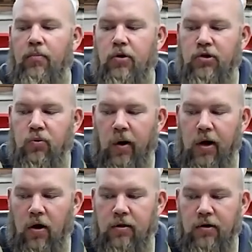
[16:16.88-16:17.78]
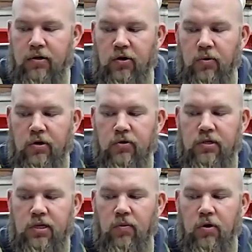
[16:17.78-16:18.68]
put your weight on there too and you'll
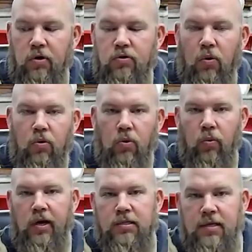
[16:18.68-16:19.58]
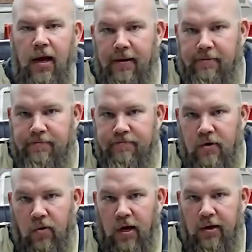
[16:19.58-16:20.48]
see where your total weight is
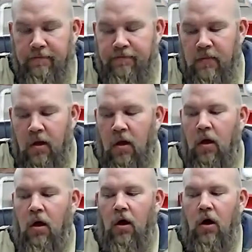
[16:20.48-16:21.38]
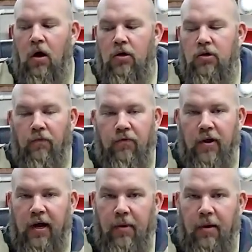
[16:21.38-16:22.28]
at, okay? Don't
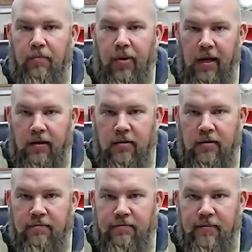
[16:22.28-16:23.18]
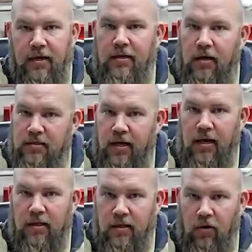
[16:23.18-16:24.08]
forget about paint. It does
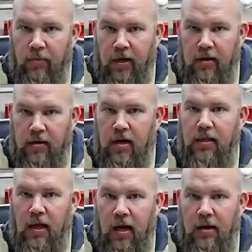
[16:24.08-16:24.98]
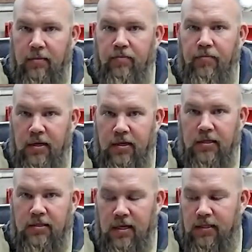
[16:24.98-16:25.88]
add a little bit, not a lot, but it
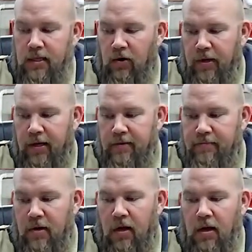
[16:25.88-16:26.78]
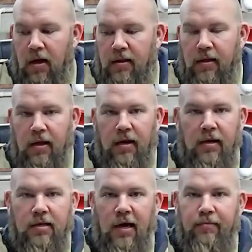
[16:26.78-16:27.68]
does add a little bit. And then
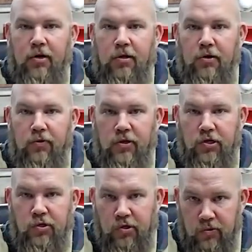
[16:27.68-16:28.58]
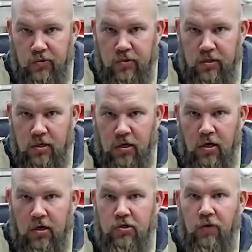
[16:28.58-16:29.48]
any type of glue that you use.
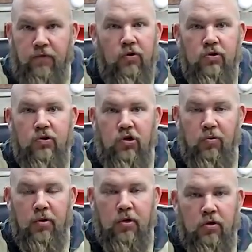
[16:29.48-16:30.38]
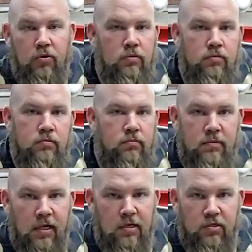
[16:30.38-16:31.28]
So if you're using super glue,
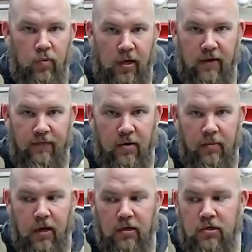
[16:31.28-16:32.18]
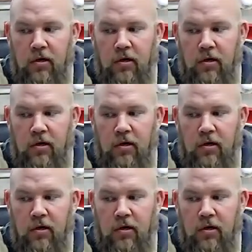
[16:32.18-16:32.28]
that doesn't weigh that very much.